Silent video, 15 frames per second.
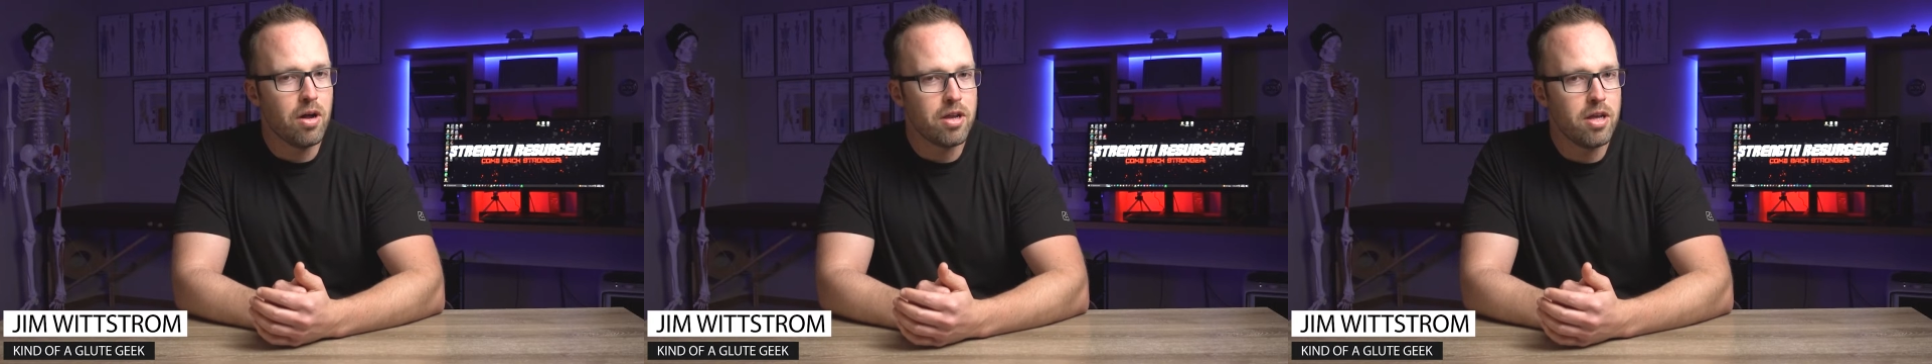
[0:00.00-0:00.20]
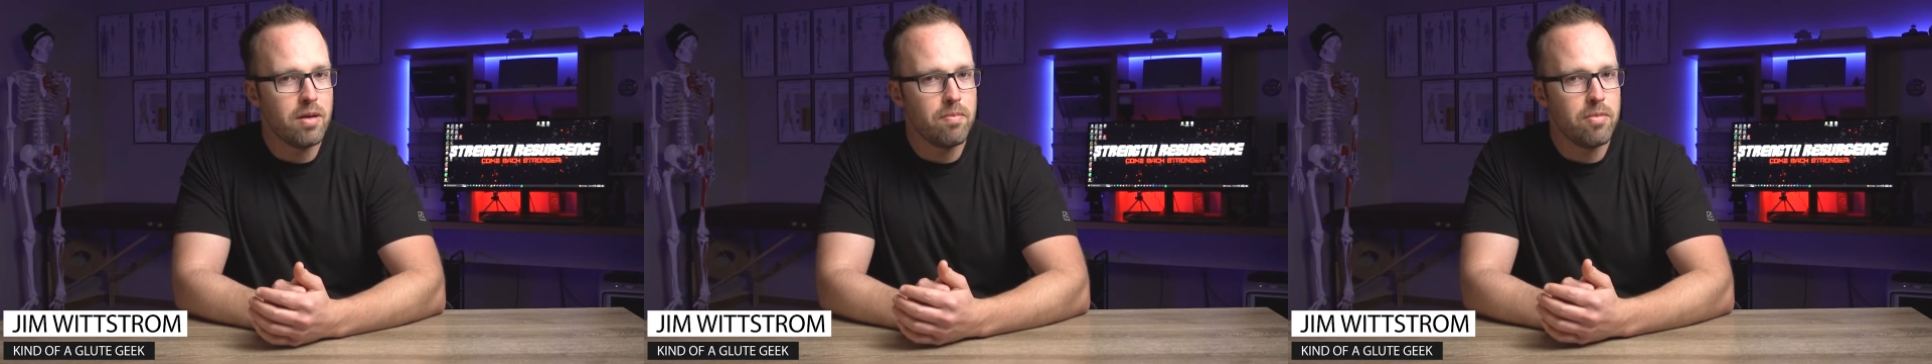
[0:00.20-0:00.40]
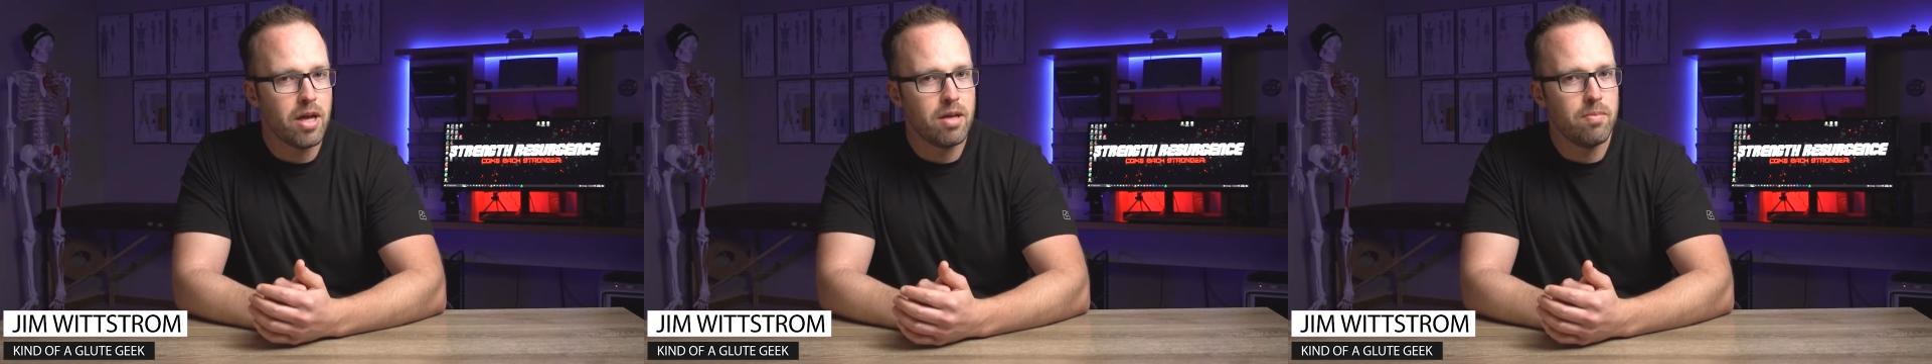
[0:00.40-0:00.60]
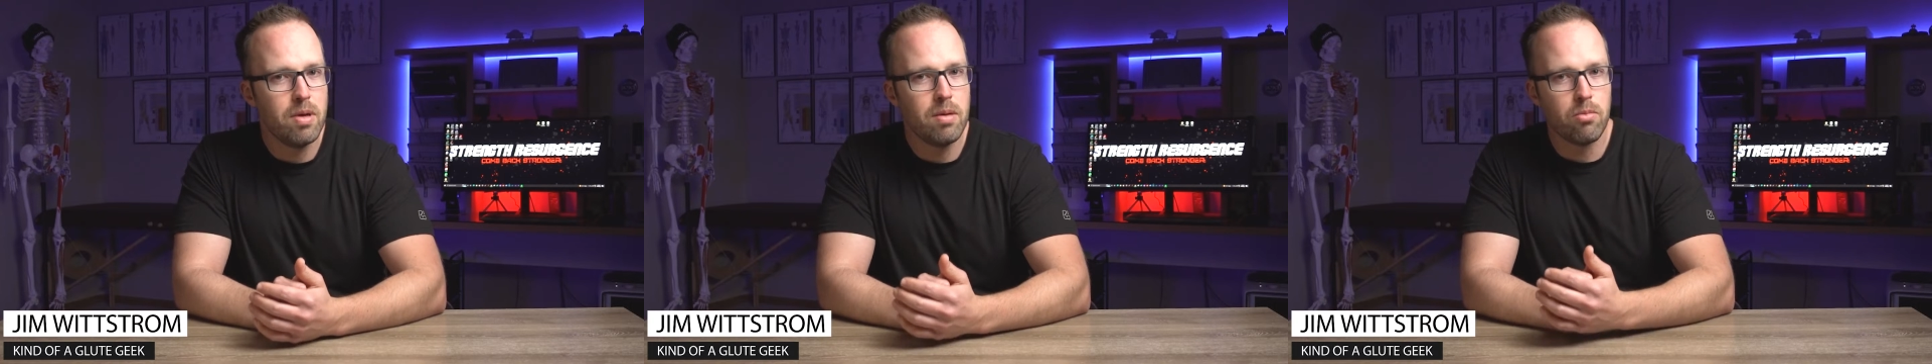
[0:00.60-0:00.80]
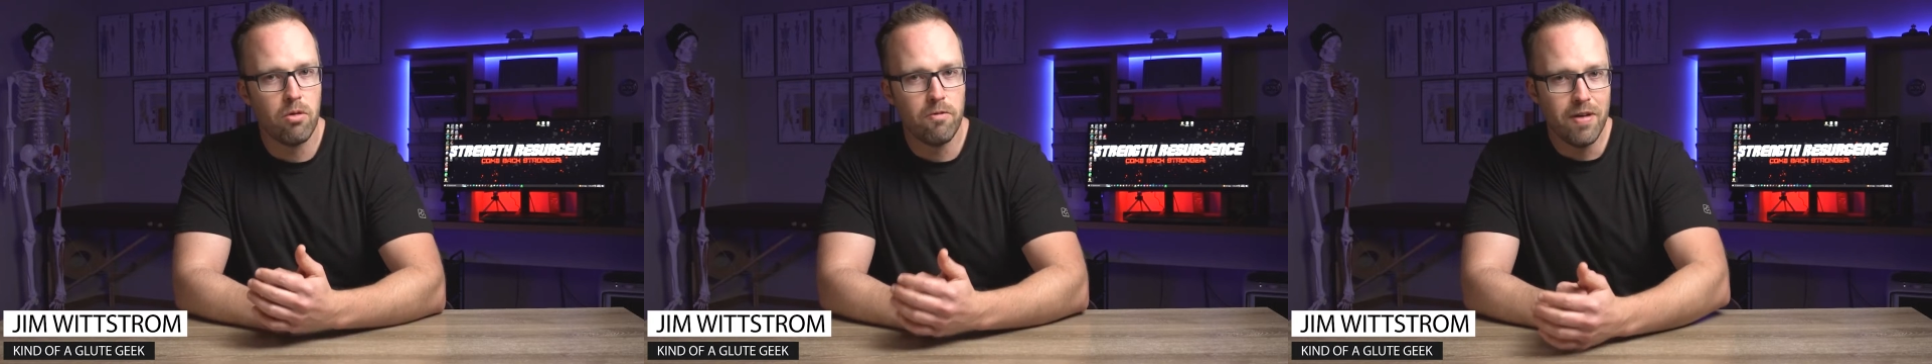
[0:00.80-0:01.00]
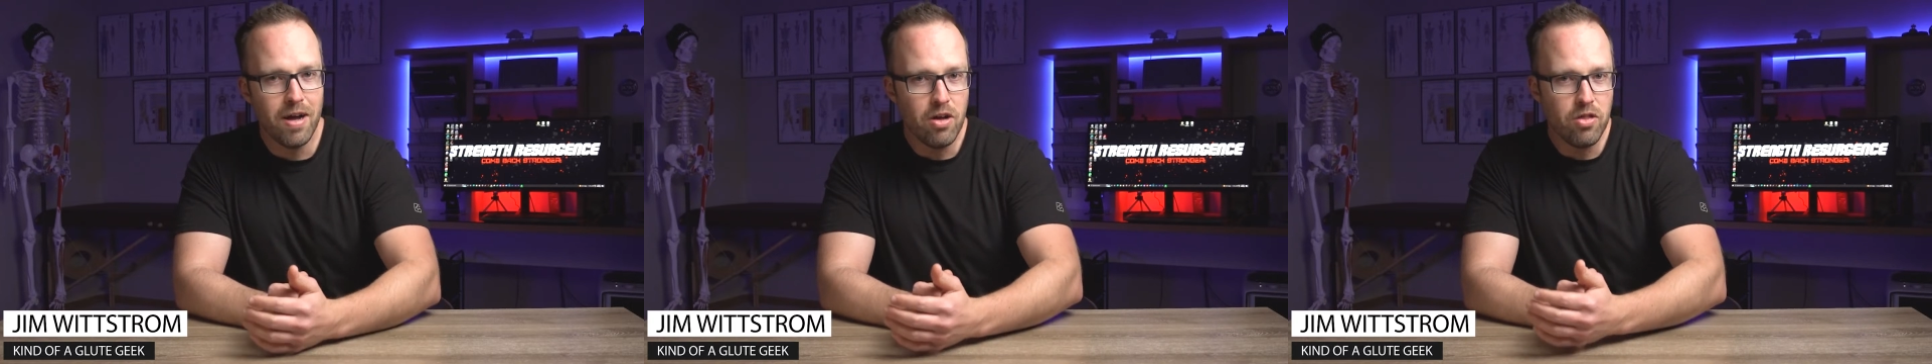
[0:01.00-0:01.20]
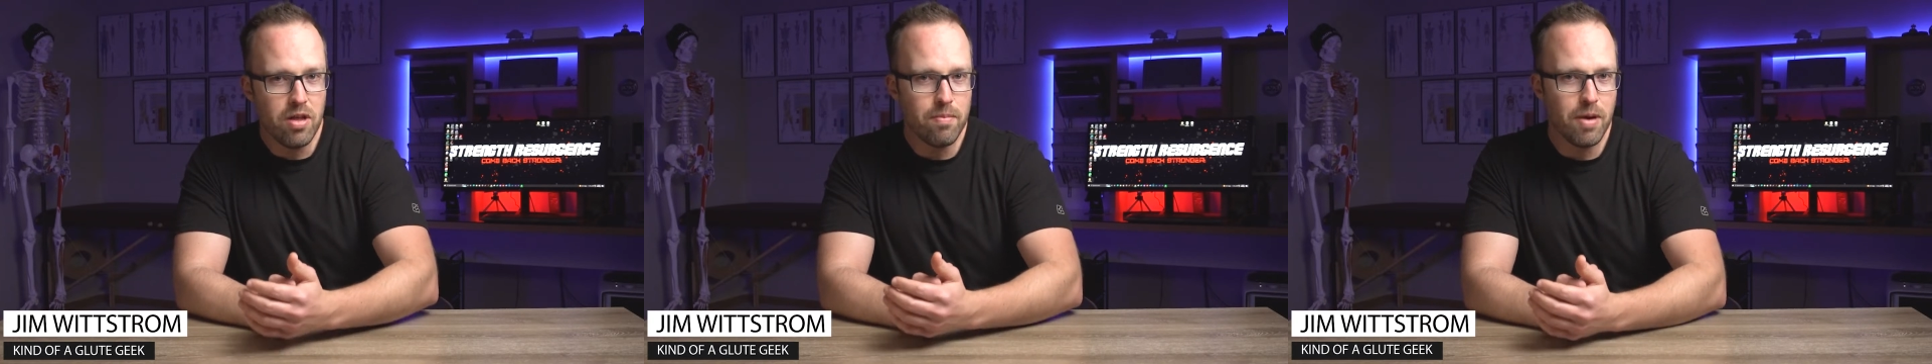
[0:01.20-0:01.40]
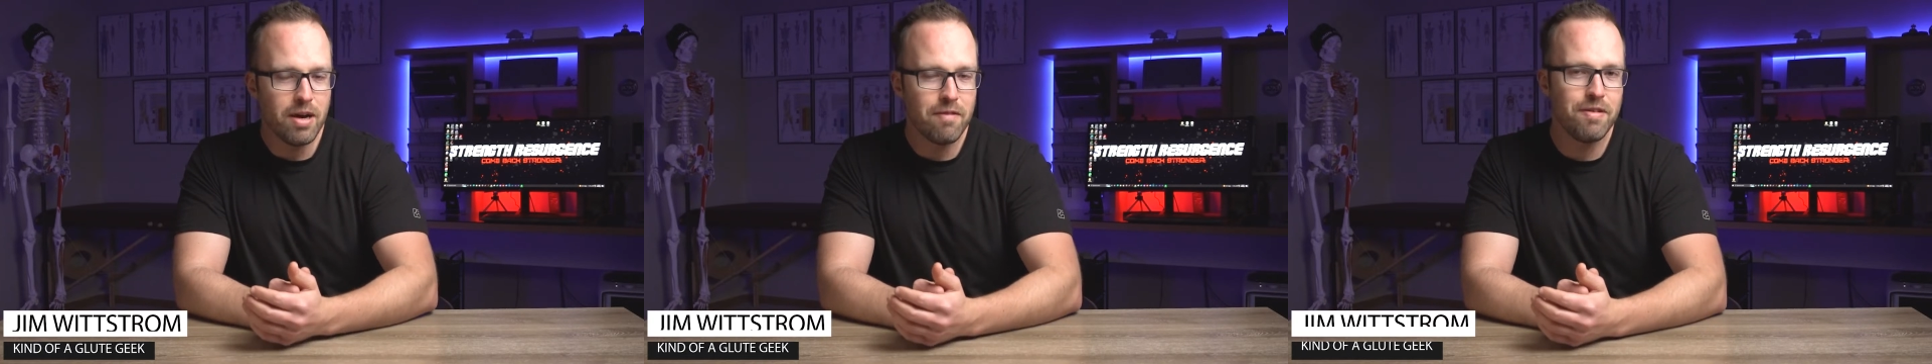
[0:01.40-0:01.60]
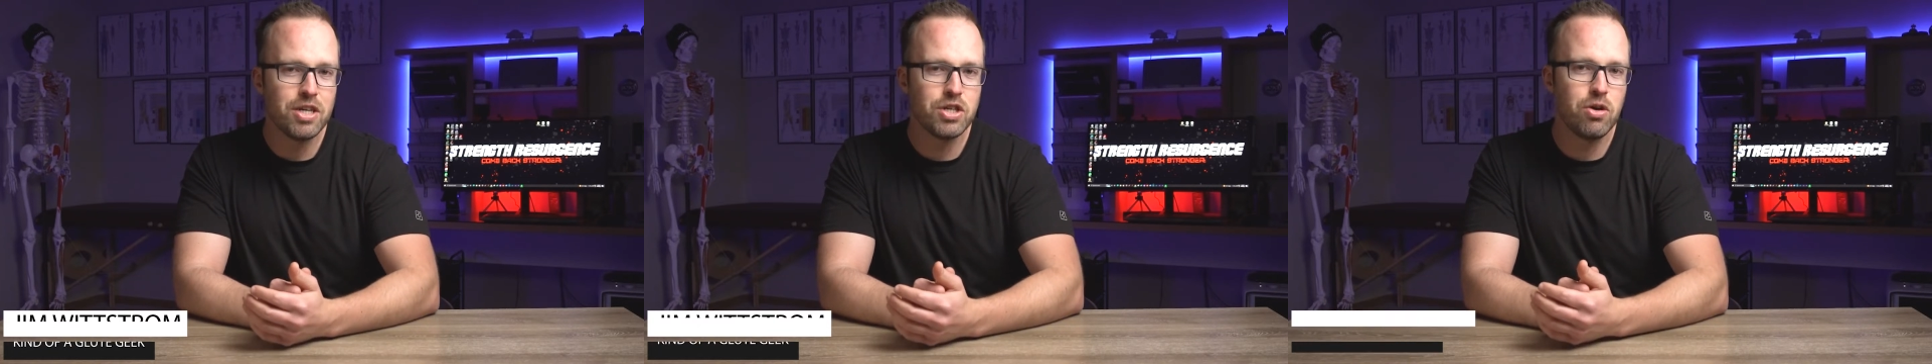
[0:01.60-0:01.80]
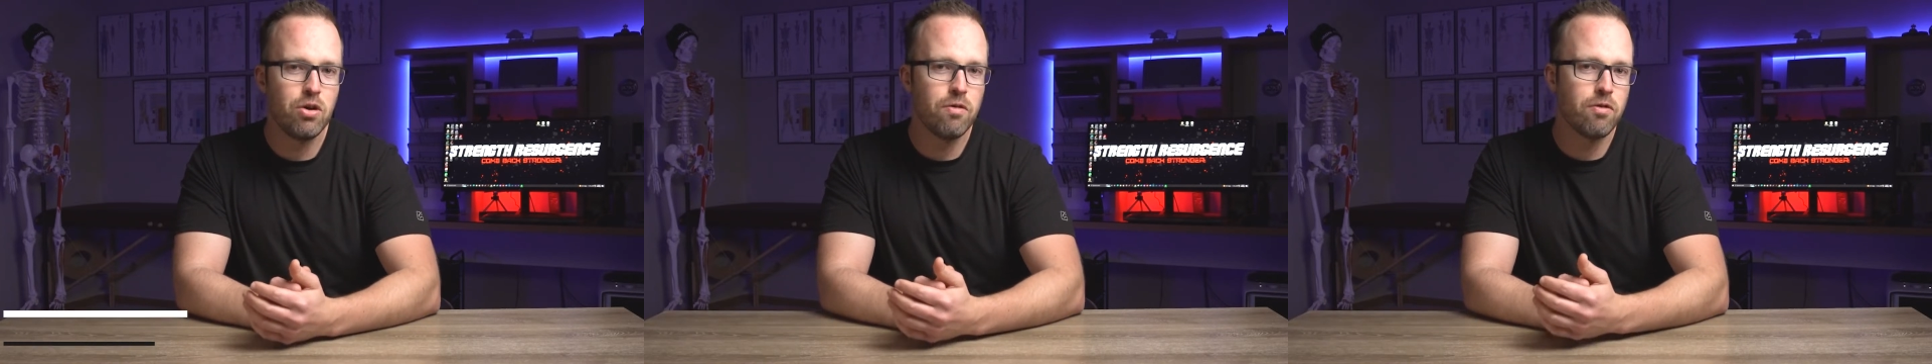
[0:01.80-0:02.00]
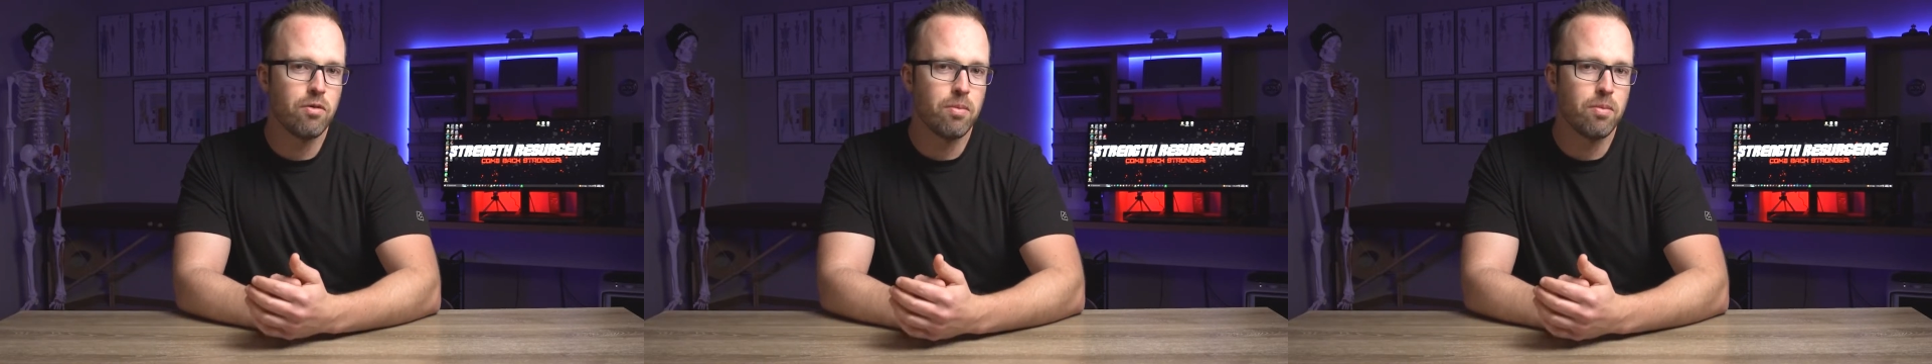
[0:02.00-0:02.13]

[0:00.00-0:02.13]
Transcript: tip that can be profoundly beneficial for